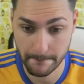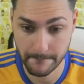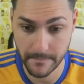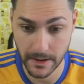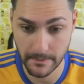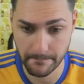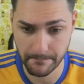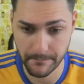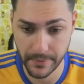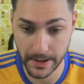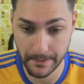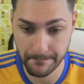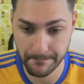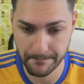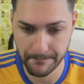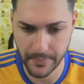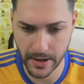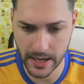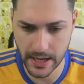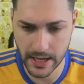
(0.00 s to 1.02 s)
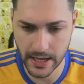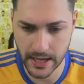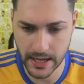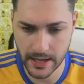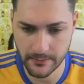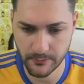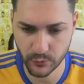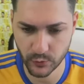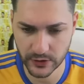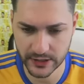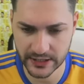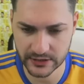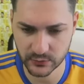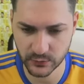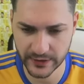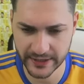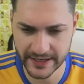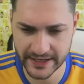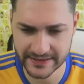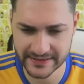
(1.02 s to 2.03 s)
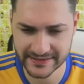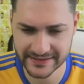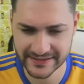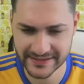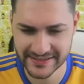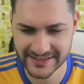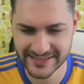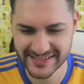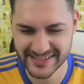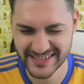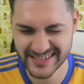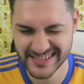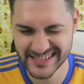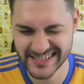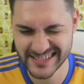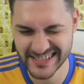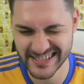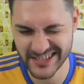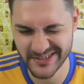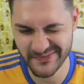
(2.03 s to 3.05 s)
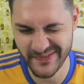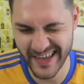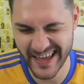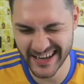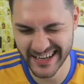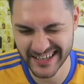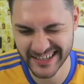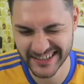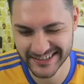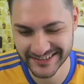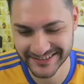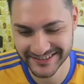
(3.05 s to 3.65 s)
Bam, bam, bam. We get. Center back.